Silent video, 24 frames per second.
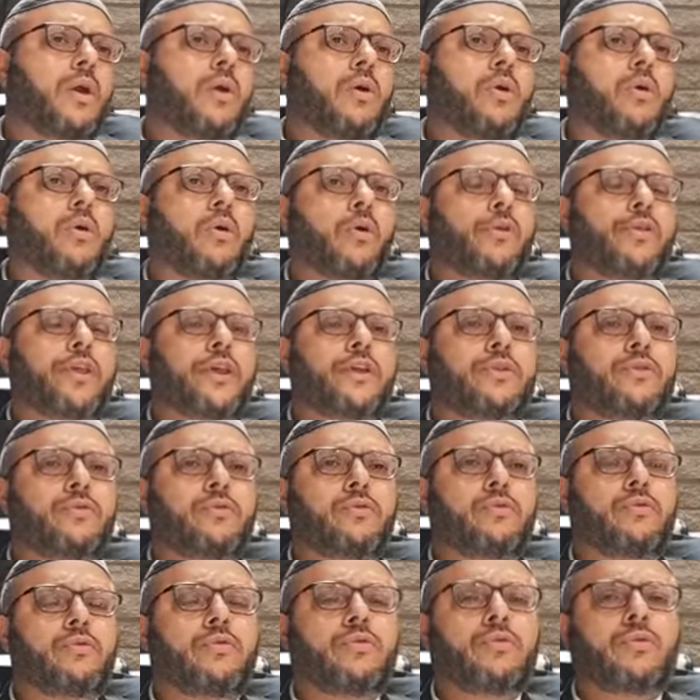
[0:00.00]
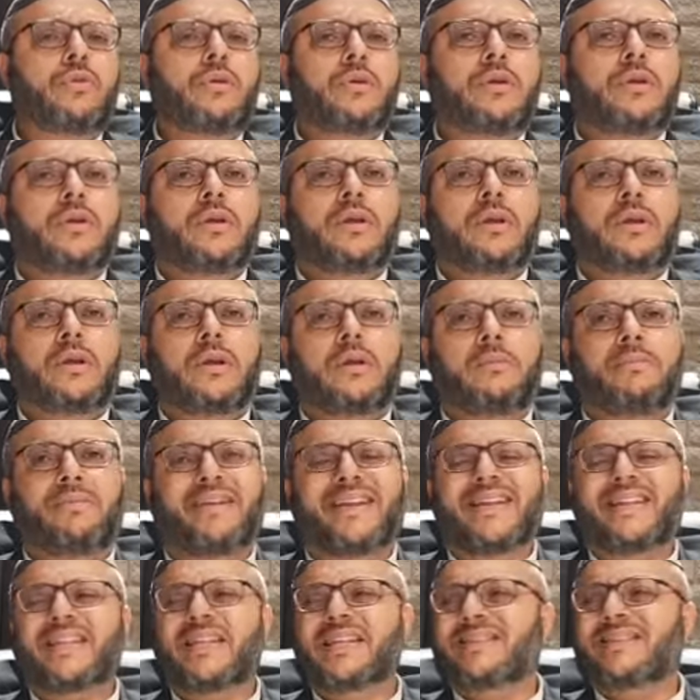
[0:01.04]
Or they do
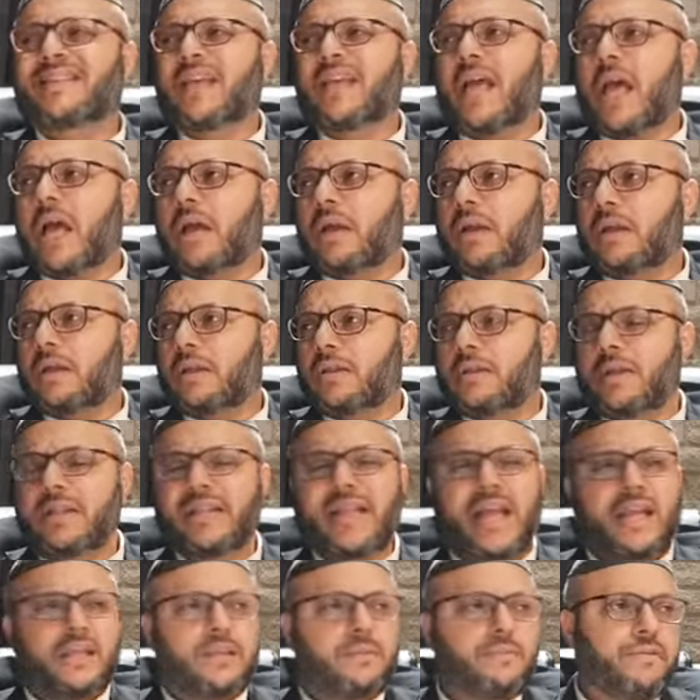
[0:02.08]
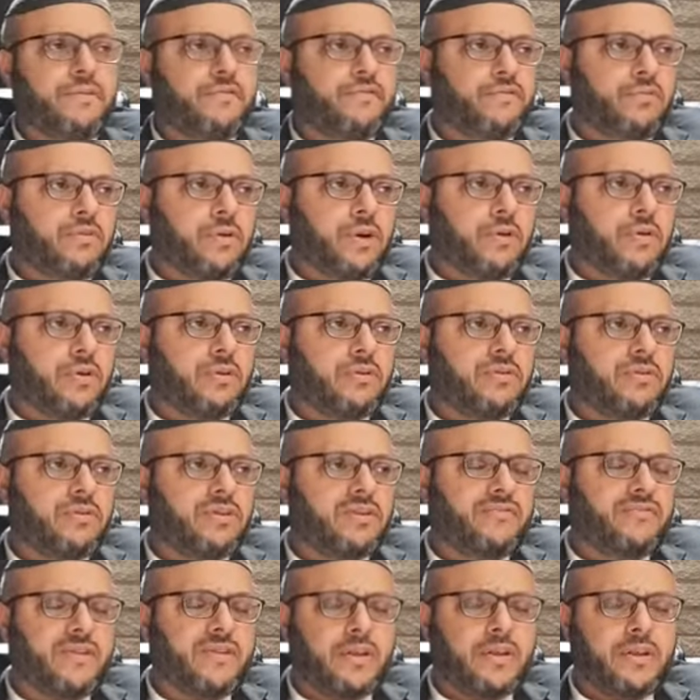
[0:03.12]
Brit Yitzhak the night before, according to
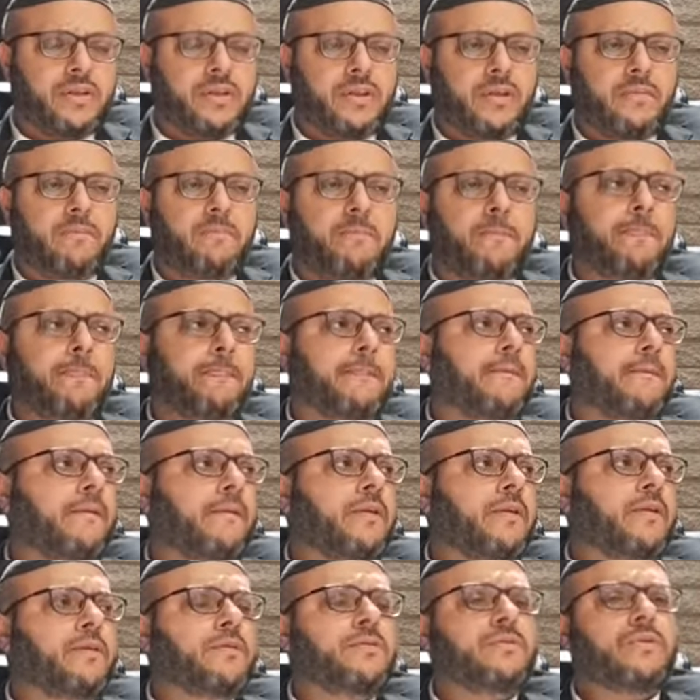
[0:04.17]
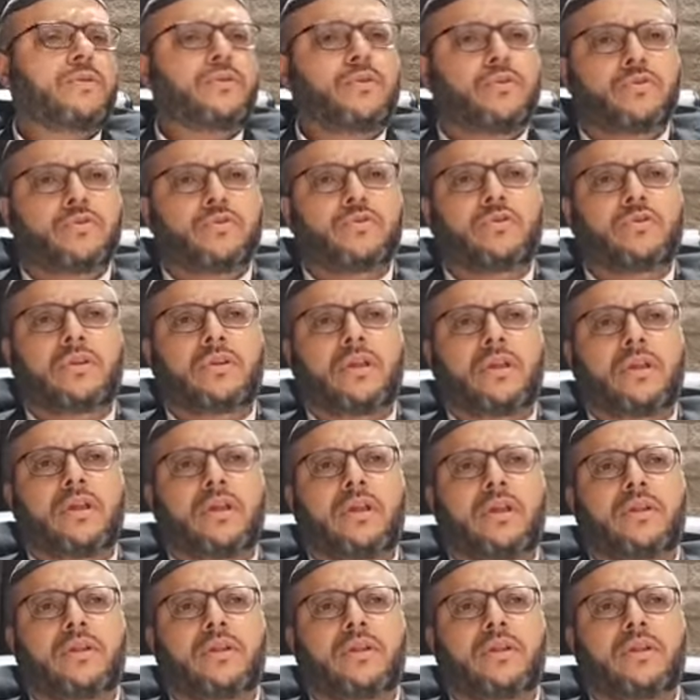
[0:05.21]
Sefaradim. So usually